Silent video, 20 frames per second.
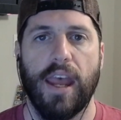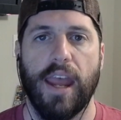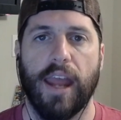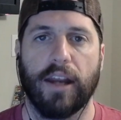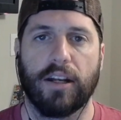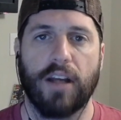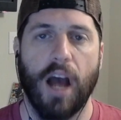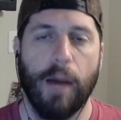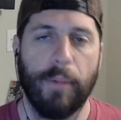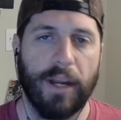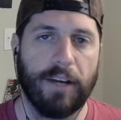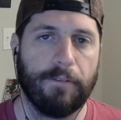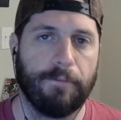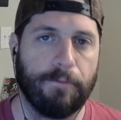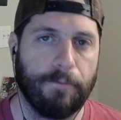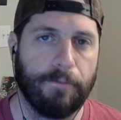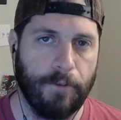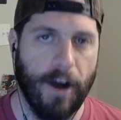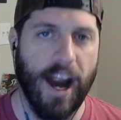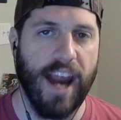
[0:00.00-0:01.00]
And coming
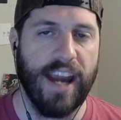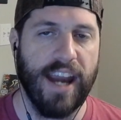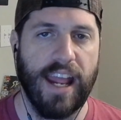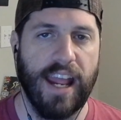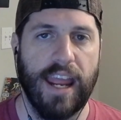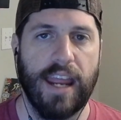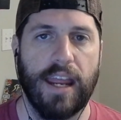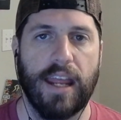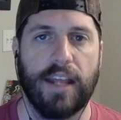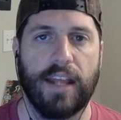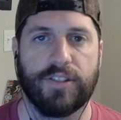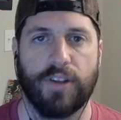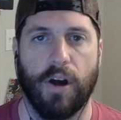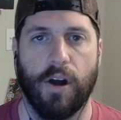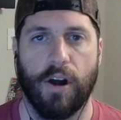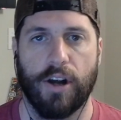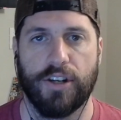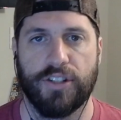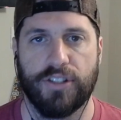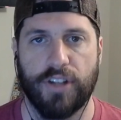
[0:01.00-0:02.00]
Friday is
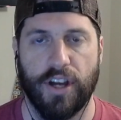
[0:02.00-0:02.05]
our